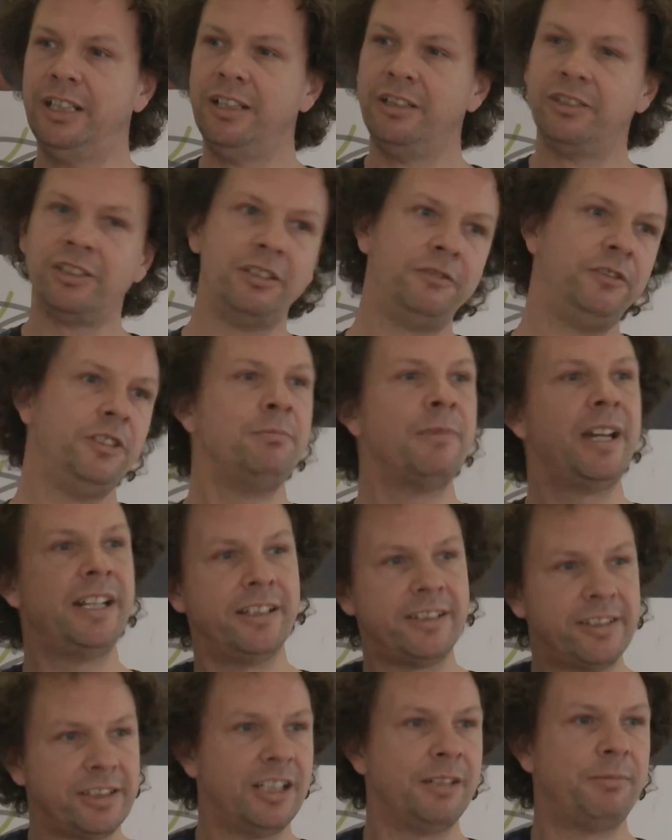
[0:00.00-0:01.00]
So if you make the
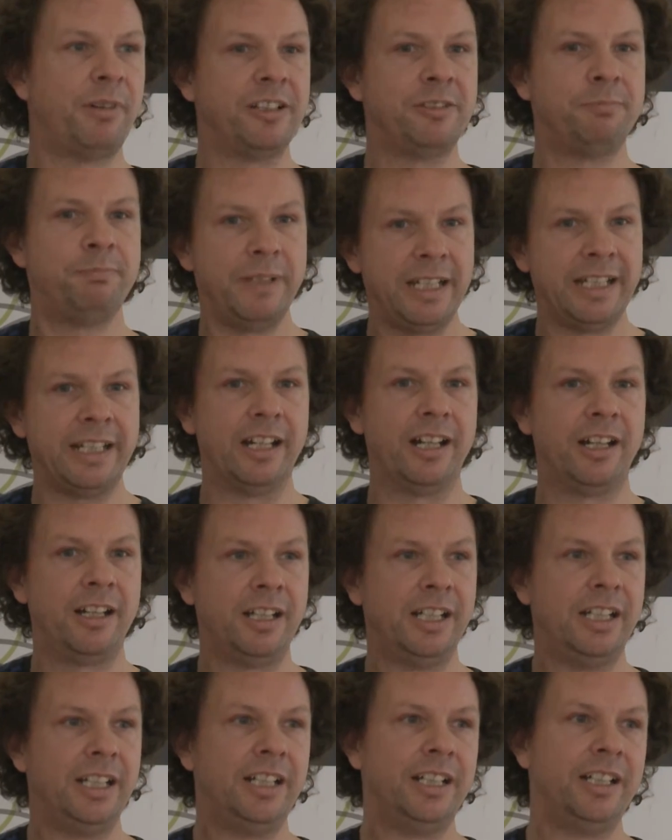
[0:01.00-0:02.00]
turbines bigger,
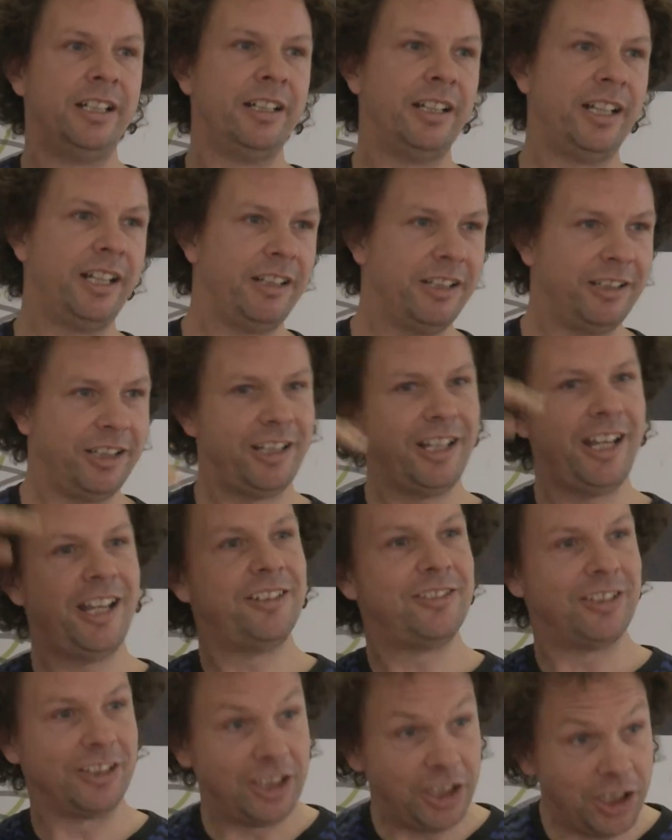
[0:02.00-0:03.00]

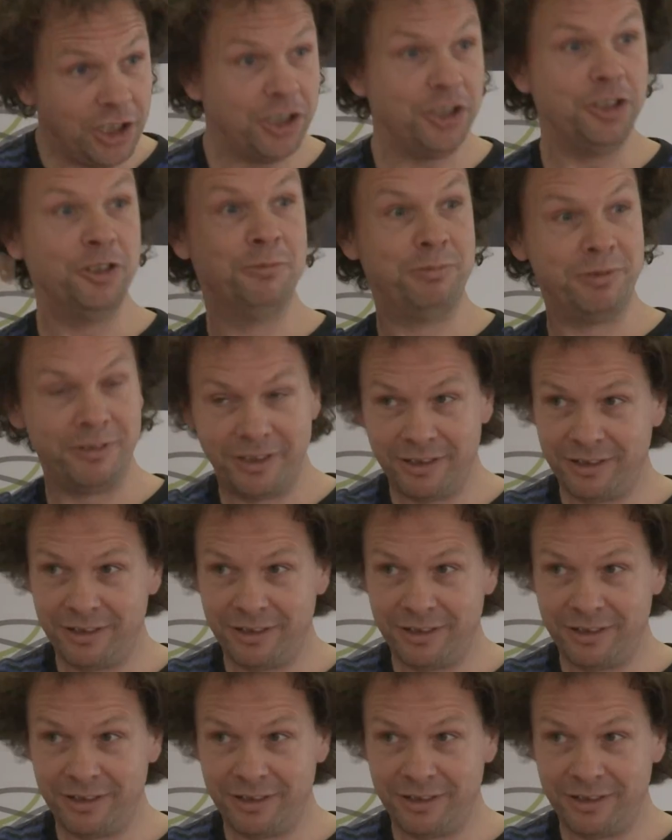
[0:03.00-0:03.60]
it's a cube